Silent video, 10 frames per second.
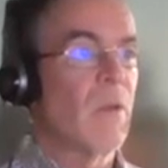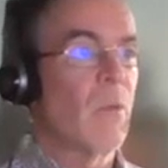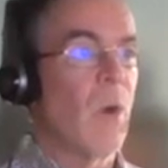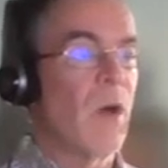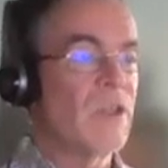
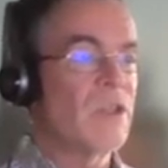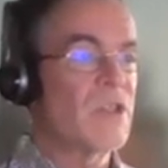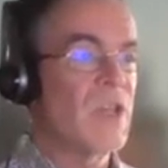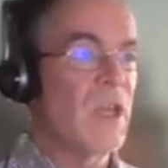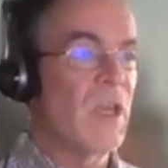one can
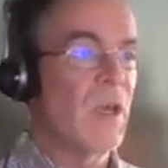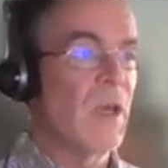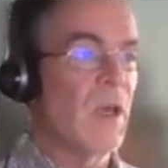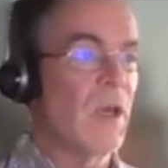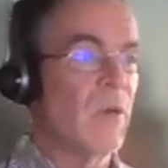see
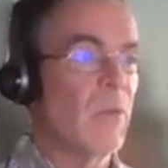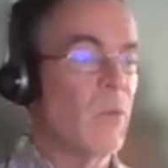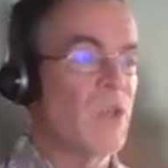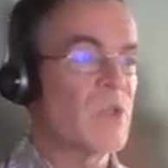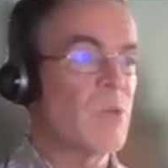
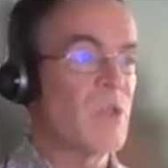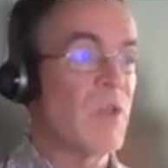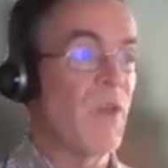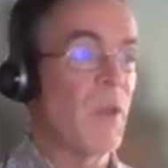which specific